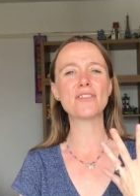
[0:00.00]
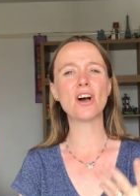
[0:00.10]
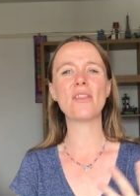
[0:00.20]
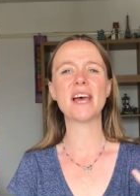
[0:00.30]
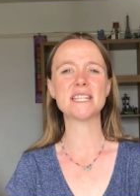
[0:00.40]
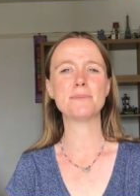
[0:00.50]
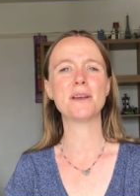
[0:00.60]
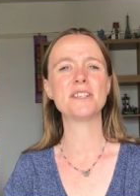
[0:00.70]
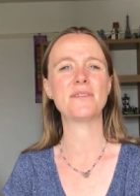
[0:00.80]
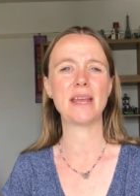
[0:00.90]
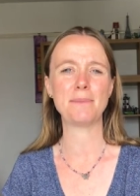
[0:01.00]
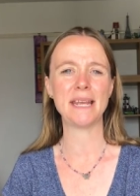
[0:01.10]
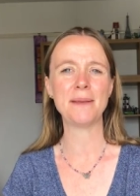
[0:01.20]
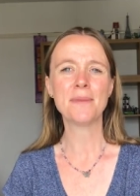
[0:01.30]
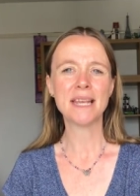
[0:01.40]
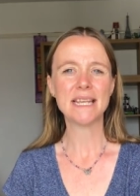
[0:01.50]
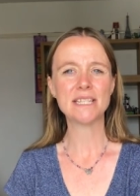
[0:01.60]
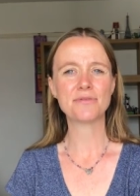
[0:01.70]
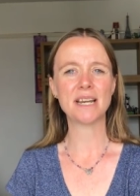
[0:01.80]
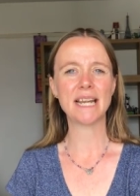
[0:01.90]
I've got that to motivate me
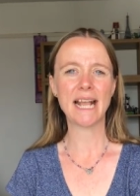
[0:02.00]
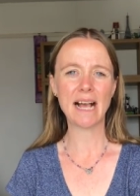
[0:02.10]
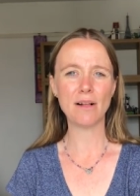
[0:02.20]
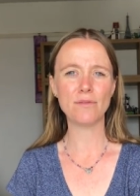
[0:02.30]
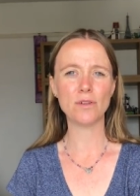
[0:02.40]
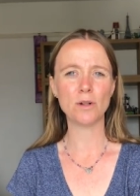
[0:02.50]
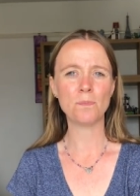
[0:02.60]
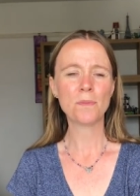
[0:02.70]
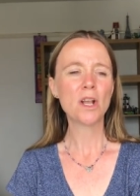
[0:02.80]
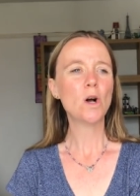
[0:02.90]
is really helpful.